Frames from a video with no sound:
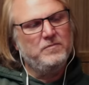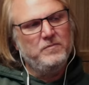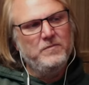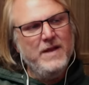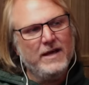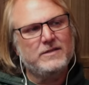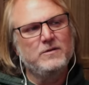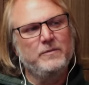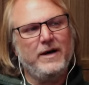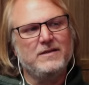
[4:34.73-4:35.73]
next to
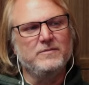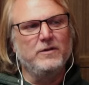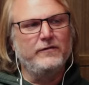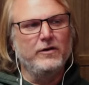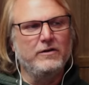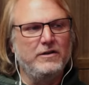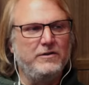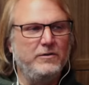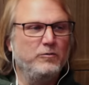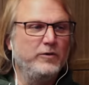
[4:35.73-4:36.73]
impossible if you're gonna
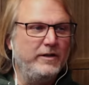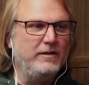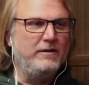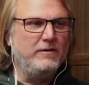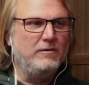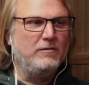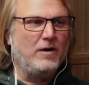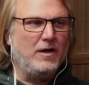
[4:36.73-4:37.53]
do really do all